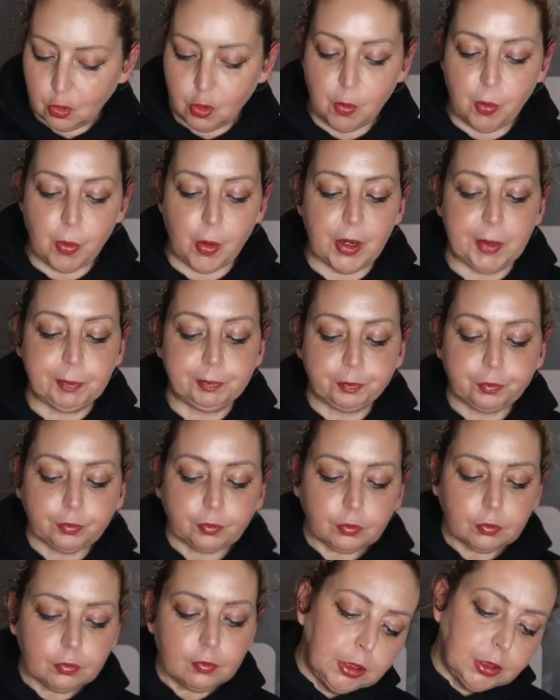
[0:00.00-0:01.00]
Good boy.
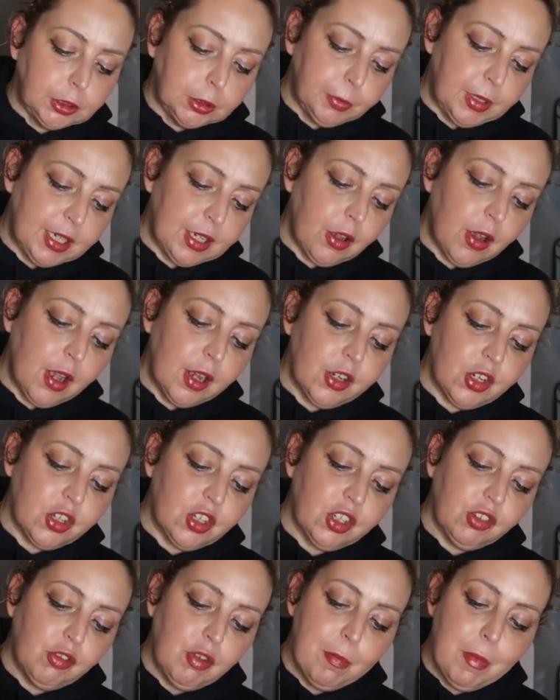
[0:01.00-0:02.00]
It kind of
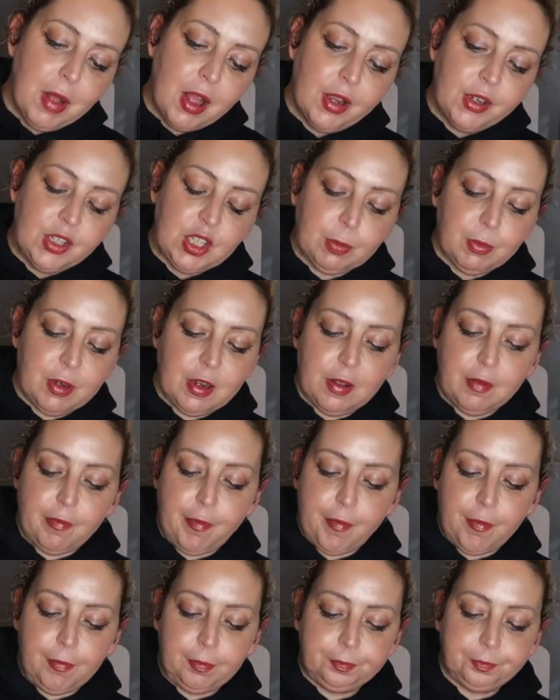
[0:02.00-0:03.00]
just reminds me of
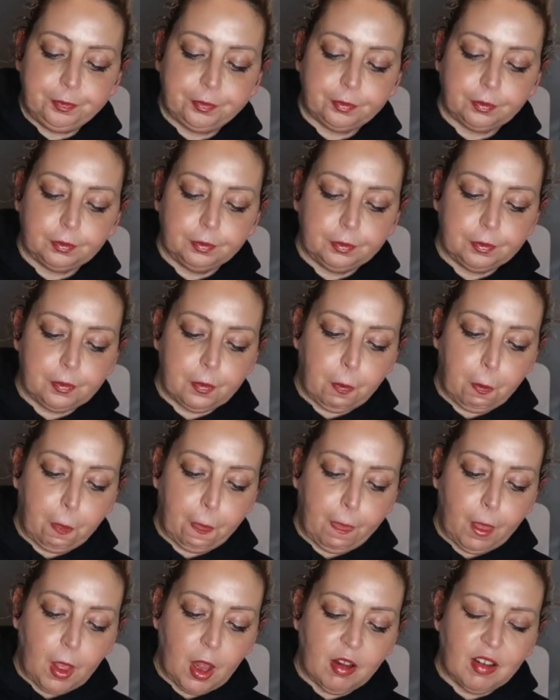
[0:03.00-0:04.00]

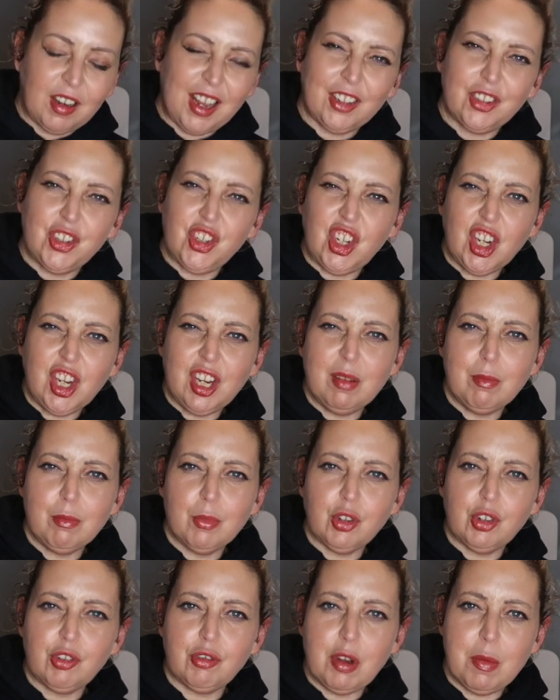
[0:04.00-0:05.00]
like a chicken and
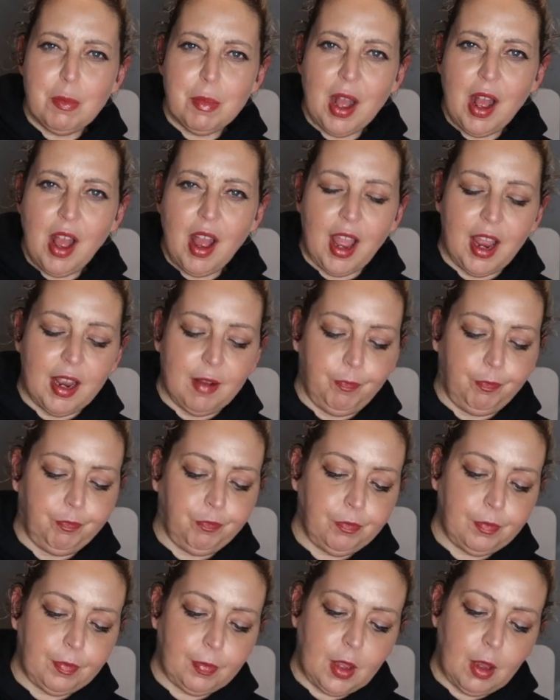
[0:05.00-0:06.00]
mushroom pie,
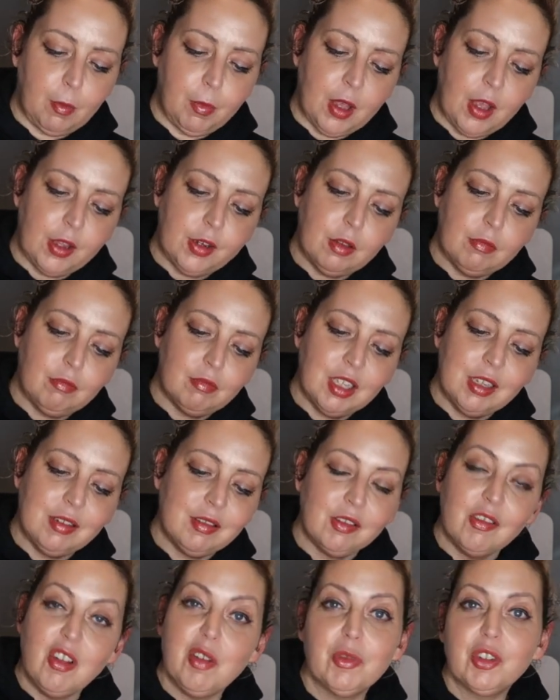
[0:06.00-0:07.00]
but I don't,
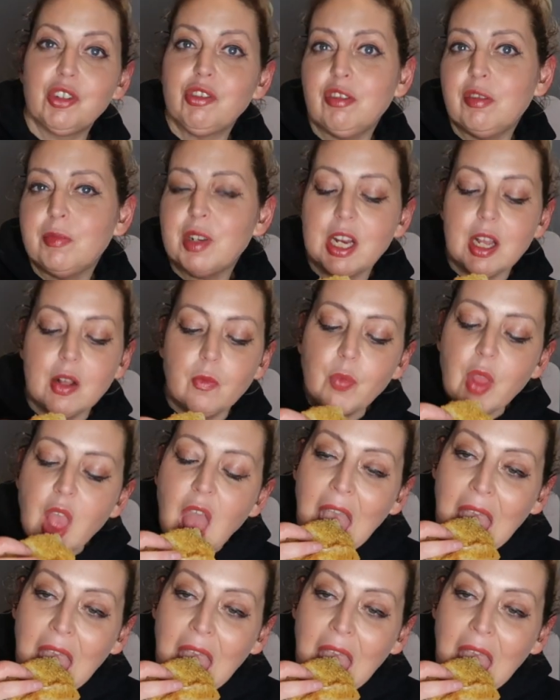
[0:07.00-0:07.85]
there's no mushroom in it.